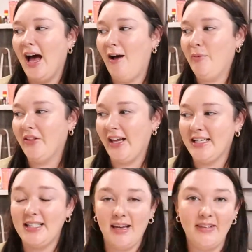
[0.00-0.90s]
I've been
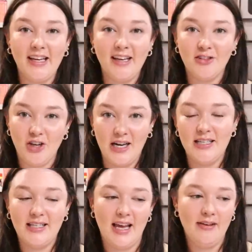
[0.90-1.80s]
like saving,
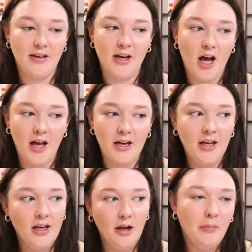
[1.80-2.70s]
trying to save and not
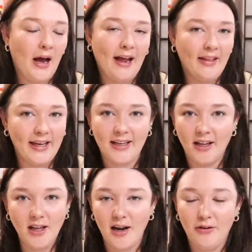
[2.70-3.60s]
buy like
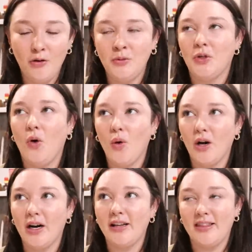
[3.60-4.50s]
a lot of home
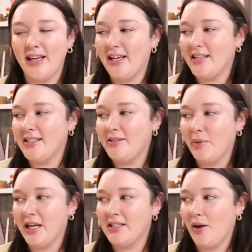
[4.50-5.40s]
decor and things
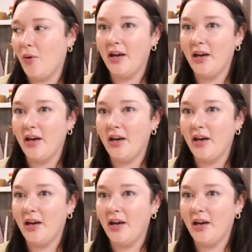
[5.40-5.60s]
because I